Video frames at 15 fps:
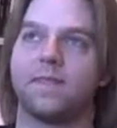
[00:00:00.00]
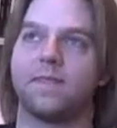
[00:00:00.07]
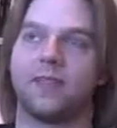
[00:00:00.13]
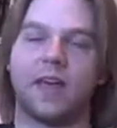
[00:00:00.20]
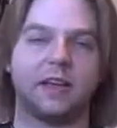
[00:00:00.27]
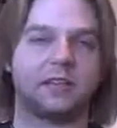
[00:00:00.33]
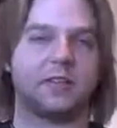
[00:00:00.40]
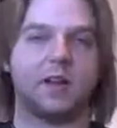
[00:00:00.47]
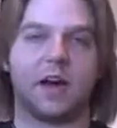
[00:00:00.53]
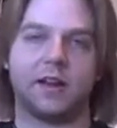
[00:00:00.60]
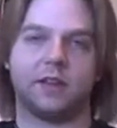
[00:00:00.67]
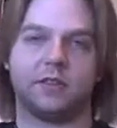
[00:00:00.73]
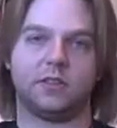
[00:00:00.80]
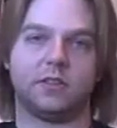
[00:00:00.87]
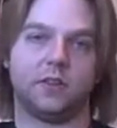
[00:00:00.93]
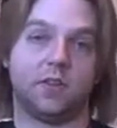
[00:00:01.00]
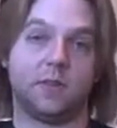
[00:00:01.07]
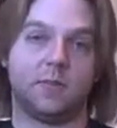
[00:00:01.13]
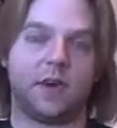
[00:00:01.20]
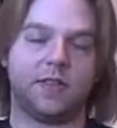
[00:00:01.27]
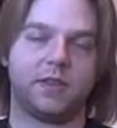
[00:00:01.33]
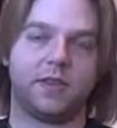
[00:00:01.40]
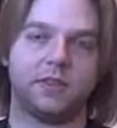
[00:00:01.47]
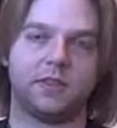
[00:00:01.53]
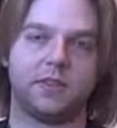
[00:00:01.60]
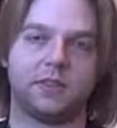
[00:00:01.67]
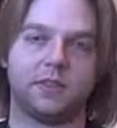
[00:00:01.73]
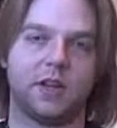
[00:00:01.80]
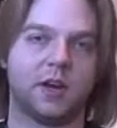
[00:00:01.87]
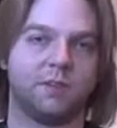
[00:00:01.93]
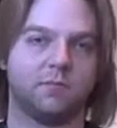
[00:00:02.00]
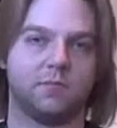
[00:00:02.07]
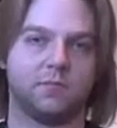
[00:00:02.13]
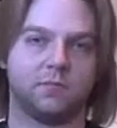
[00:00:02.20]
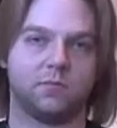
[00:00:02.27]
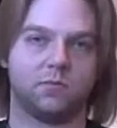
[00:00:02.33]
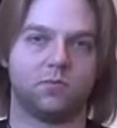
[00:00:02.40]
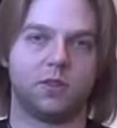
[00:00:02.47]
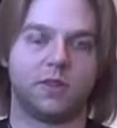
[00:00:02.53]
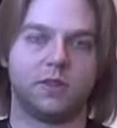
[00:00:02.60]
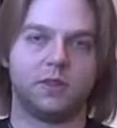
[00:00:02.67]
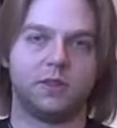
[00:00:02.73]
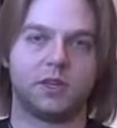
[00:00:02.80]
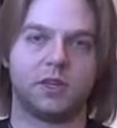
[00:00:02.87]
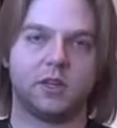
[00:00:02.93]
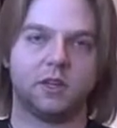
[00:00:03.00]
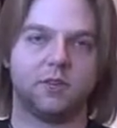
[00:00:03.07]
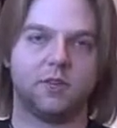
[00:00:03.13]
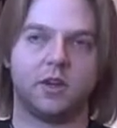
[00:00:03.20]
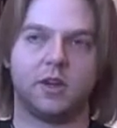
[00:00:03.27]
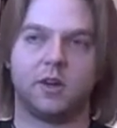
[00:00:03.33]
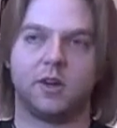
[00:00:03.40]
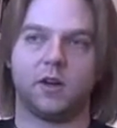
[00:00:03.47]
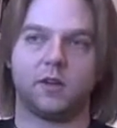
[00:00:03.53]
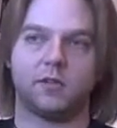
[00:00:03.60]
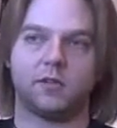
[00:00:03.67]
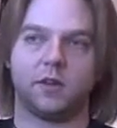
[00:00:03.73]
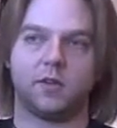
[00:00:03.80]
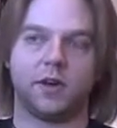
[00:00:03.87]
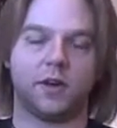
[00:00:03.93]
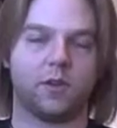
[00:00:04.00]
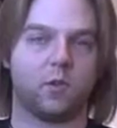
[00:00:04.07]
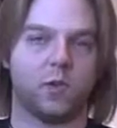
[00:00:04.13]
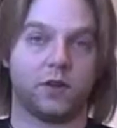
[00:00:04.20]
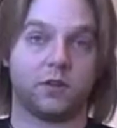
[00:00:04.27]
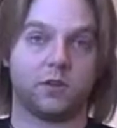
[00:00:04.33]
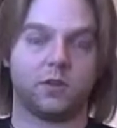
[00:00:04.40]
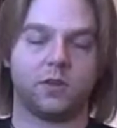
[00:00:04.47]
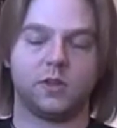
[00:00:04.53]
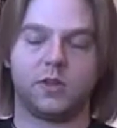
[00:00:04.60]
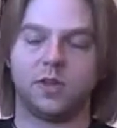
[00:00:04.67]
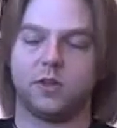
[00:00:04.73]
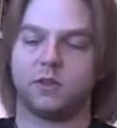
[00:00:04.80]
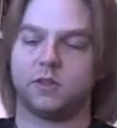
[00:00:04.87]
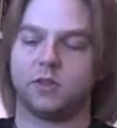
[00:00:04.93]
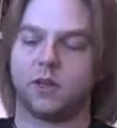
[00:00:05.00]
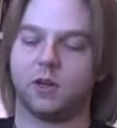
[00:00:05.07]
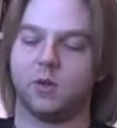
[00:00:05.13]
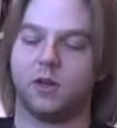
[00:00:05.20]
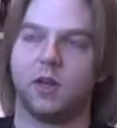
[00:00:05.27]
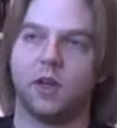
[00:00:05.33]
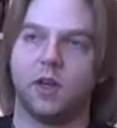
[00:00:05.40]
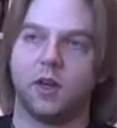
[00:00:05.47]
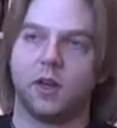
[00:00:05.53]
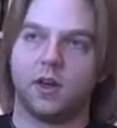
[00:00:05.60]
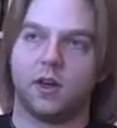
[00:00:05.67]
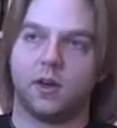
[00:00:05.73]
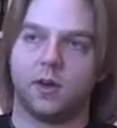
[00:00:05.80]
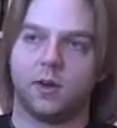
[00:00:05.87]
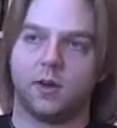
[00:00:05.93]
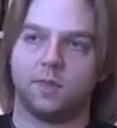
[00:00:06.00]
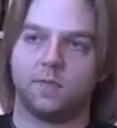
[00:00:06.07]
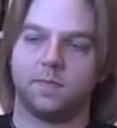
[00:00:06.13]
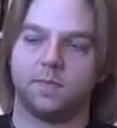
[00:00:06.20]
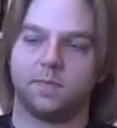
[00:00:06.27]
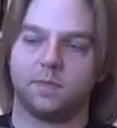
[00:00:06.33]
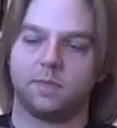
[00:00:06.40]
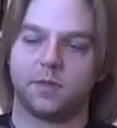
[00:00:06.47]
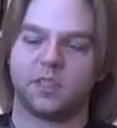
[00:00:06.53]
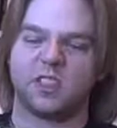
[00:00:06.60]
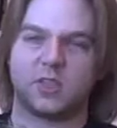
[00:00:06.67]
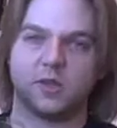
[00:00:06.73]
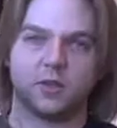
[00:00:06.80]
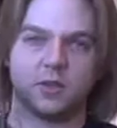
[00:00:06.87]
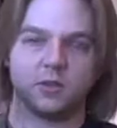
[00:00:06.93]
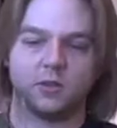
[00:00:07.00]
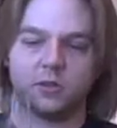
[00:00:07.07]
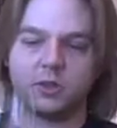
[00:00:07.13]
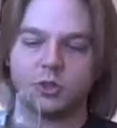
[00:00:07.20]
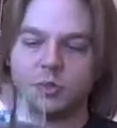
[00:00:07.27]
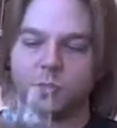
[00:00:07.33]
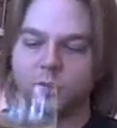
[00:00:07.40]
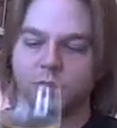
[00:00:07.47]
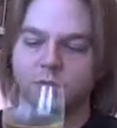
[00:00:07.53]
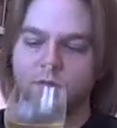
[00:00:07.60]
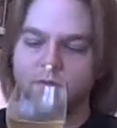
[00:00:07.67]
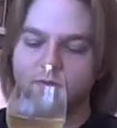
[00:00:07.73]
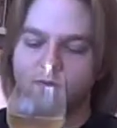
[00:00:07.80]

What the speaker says: That's not necessarily a bad thing. It's not really indicative of how the wine's going to taste. So let's give it a little snort.